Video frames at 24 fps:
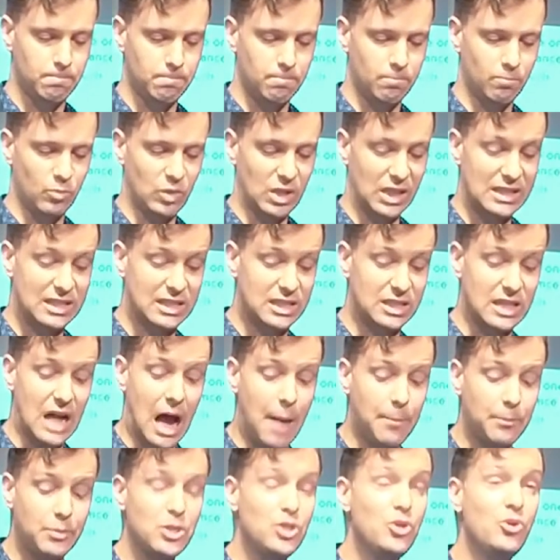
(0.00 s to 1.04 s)
Let's stop
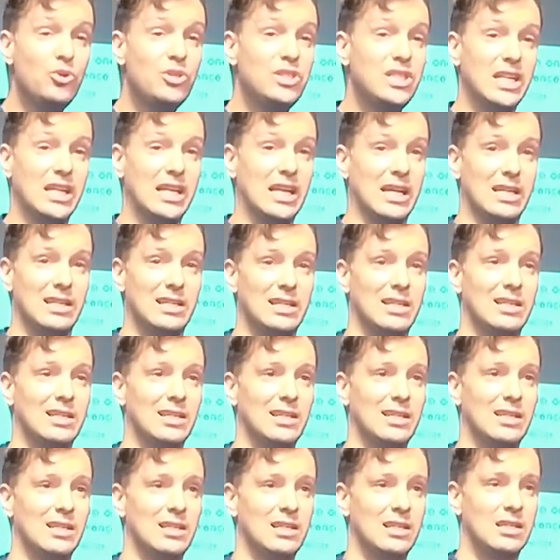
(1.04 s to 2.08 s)
using it
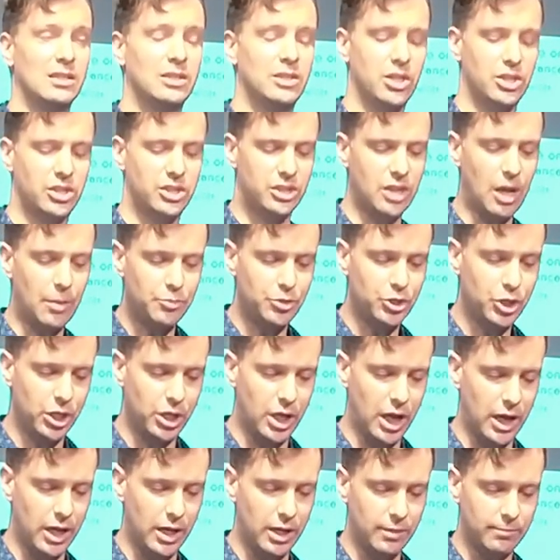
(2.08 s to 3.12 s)
to
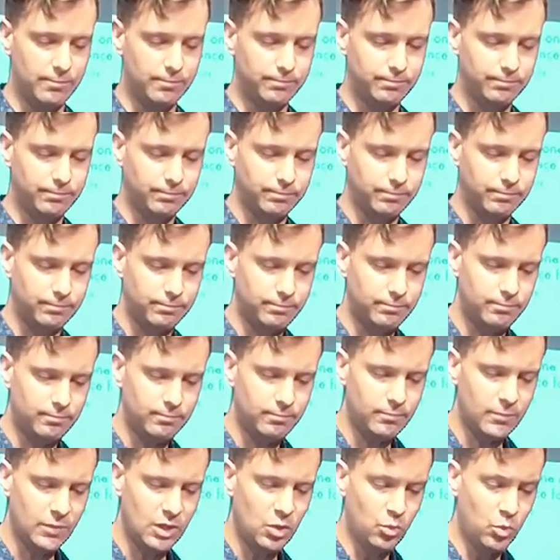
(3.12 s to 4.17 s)
subjugate
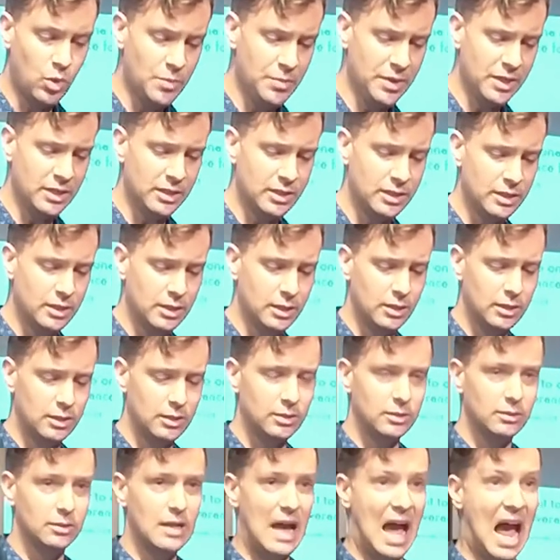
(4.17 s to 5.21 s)
women,
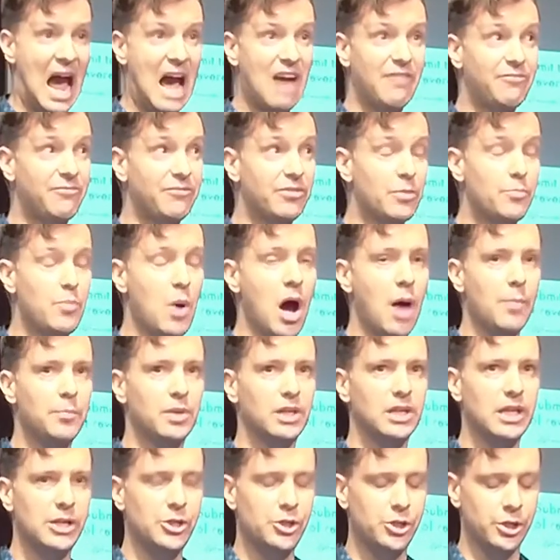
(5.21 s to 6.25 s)
half the
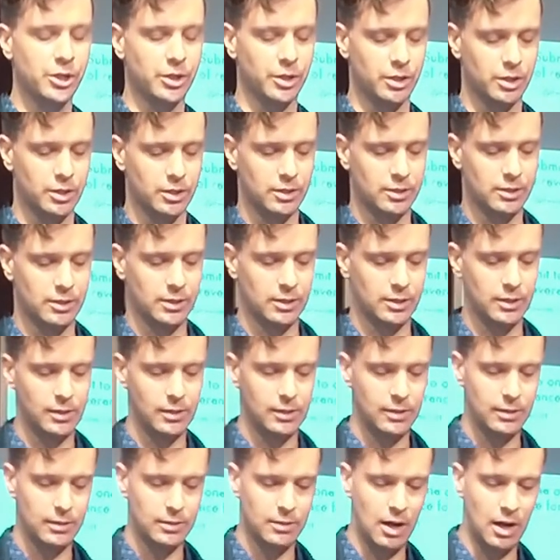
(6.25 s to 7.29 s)
population,
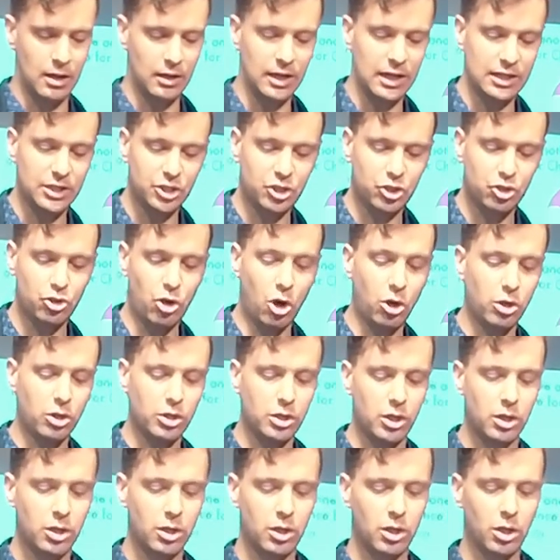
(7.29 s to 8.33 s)
and let's start
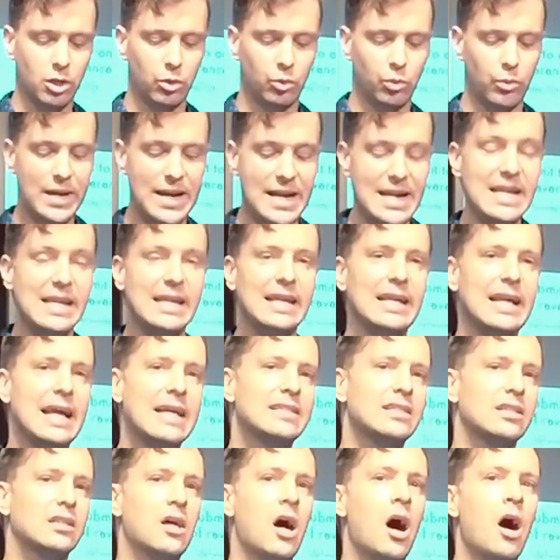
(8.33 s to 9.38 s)
reading it as a
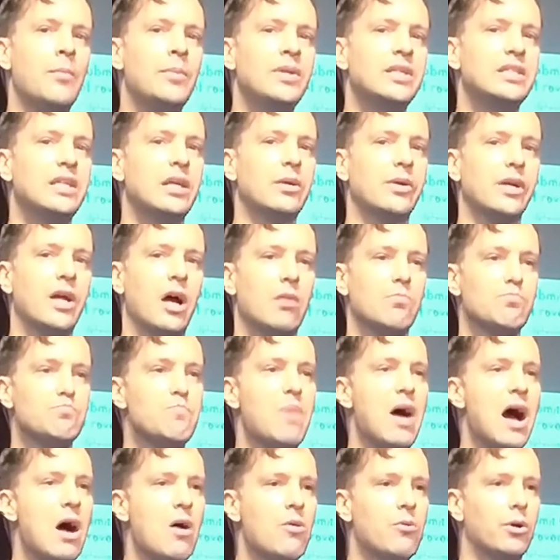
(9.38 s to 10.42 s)
commentary on
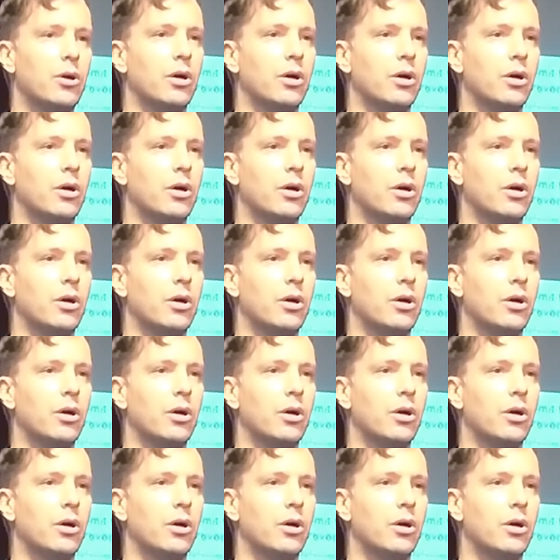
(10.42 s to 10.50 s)
power